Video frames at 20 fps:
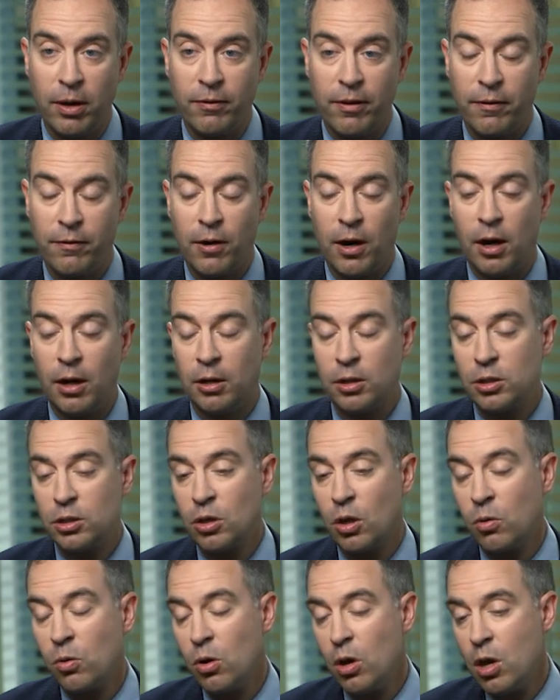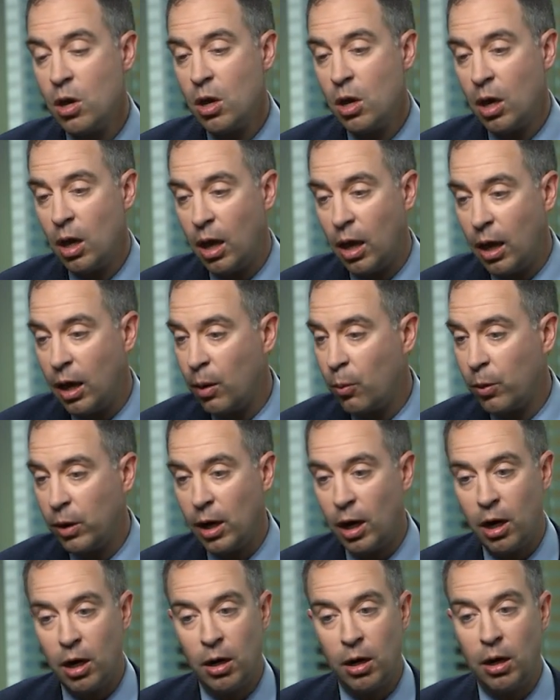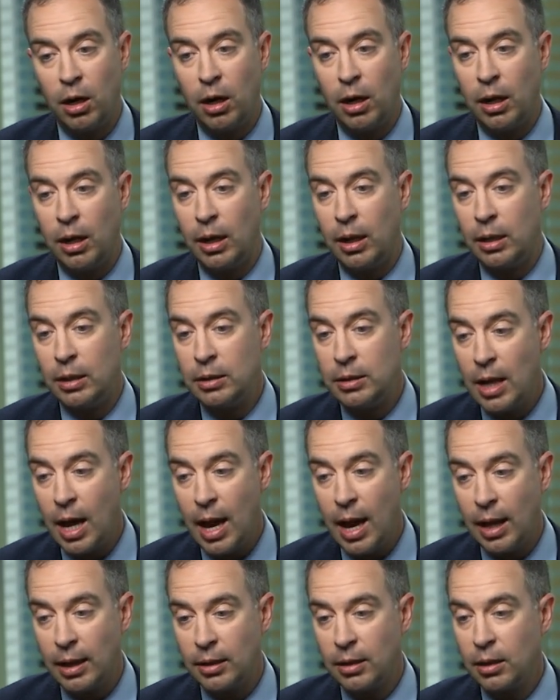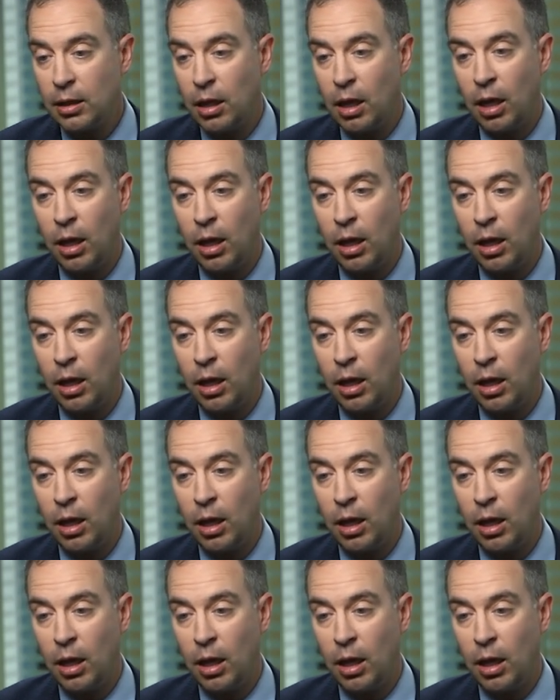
FFR. So we are not